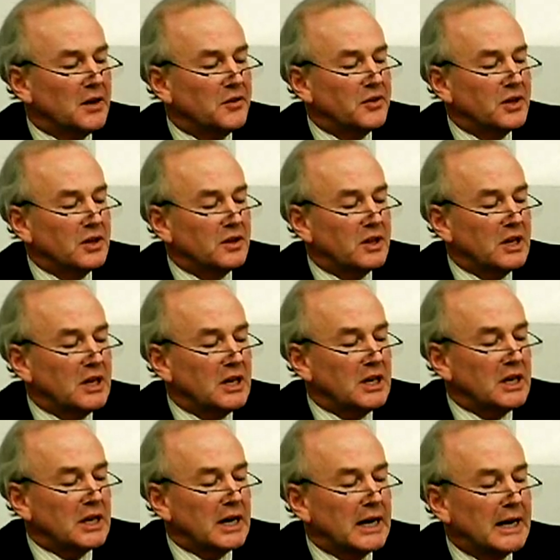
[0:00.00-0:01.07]
that
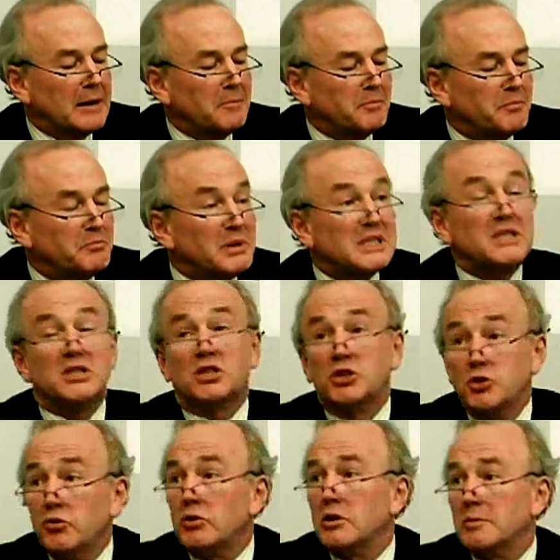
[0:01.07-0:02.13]
the Business
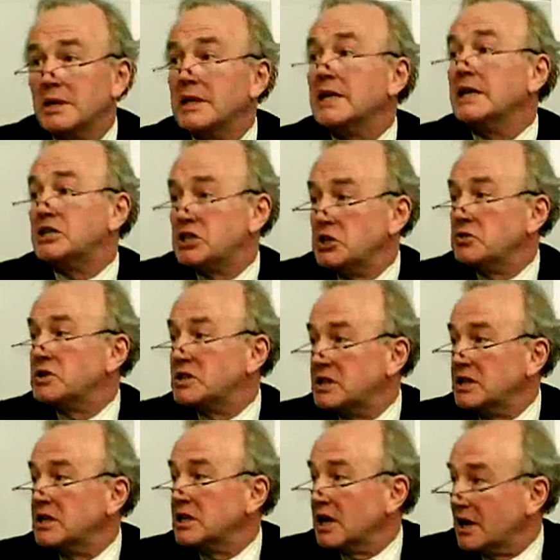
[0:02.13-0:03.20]
Europe and the
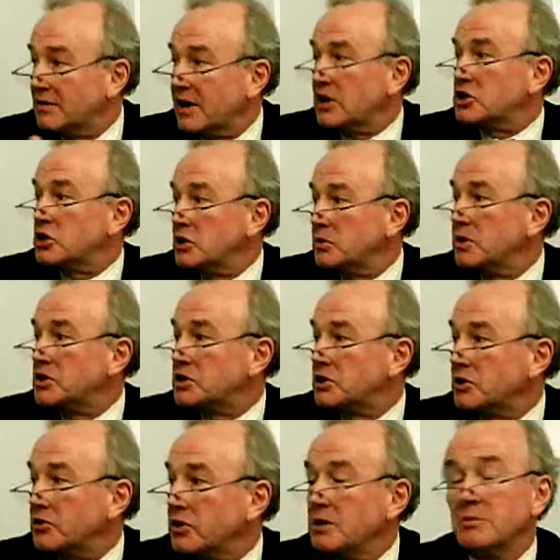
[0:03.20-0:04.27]
ETUC have actually reached
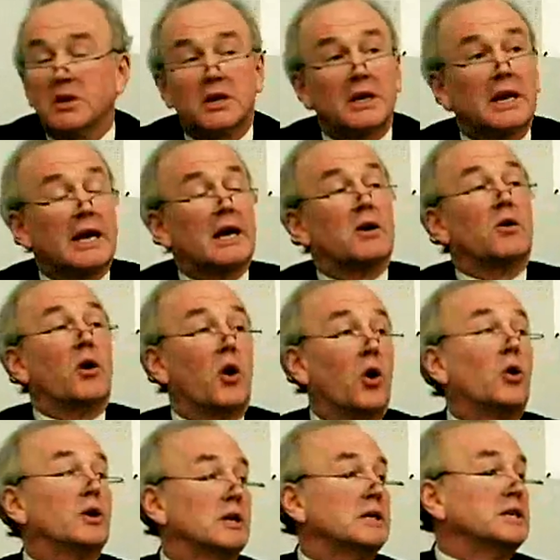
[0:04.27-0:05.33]
an agreement now
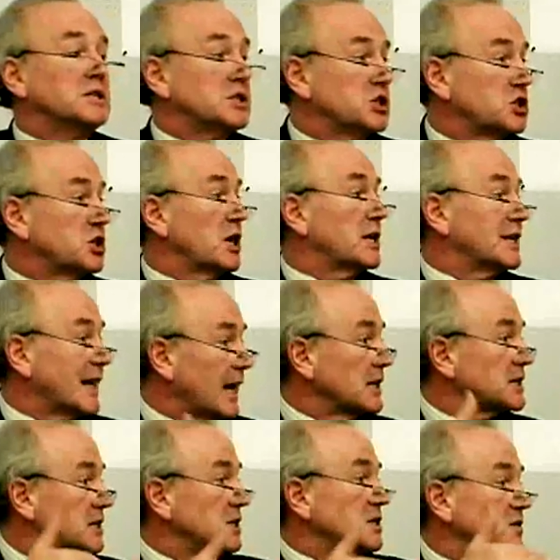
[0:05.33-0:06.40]
on at least a shared
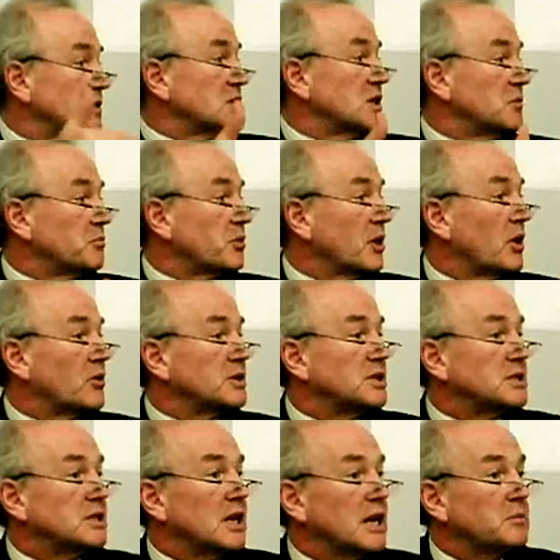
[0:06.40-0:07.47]
analysis of certain
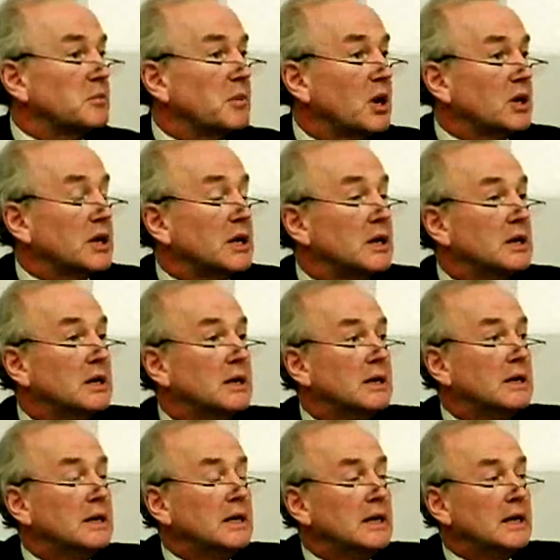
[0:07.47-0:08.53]
priorities in the labour market.
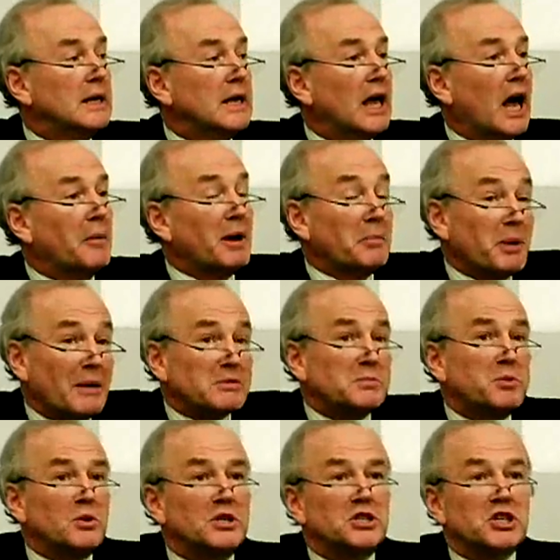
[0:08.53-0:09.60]
I mean, I'd perhaps
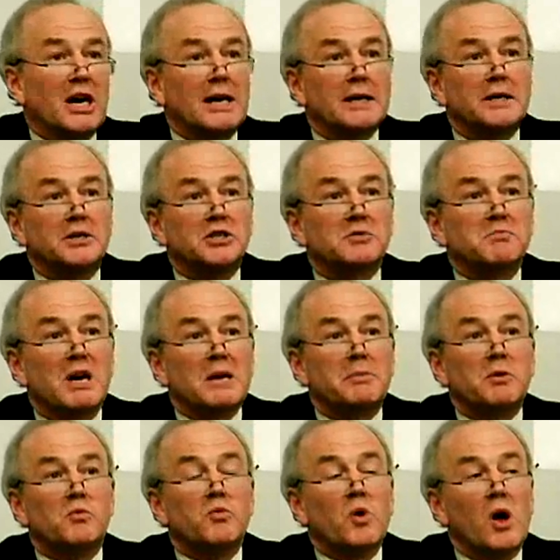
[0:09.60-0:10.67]
put the challenge,
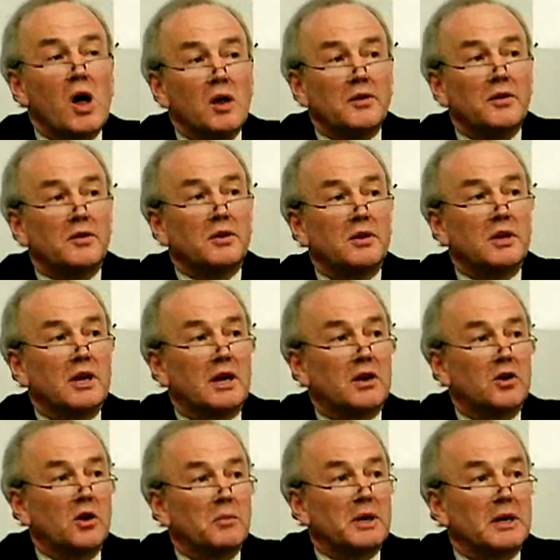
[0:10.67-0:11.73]
maybe rather than the
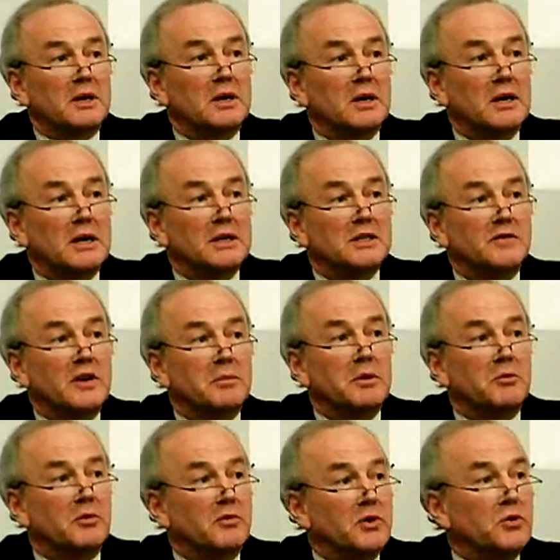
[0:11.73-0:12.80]
Economic
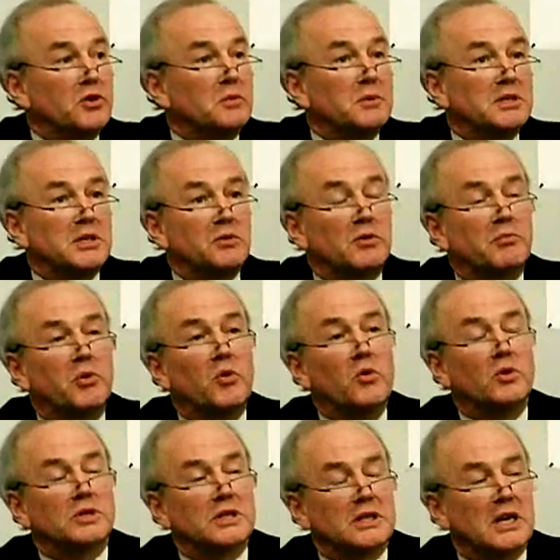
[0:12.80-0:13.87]
Development Review Committee
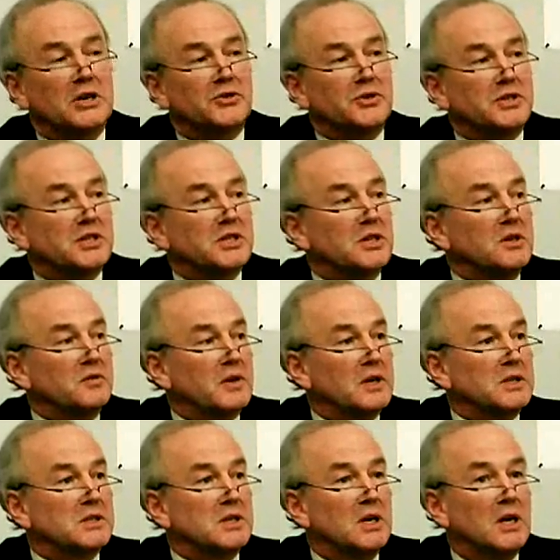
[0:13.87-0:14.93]
reports and country
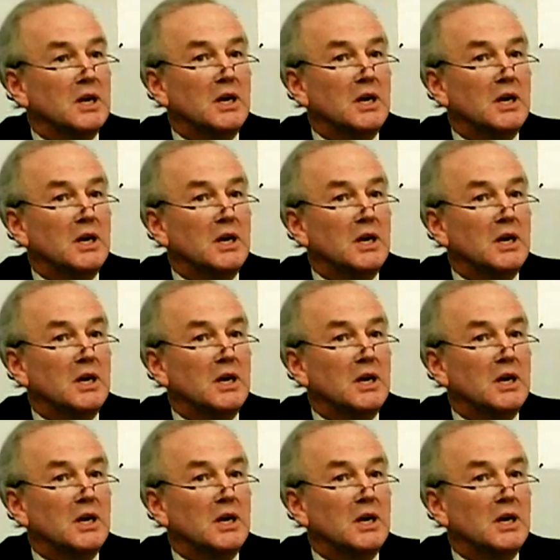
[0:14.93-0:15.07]
surveys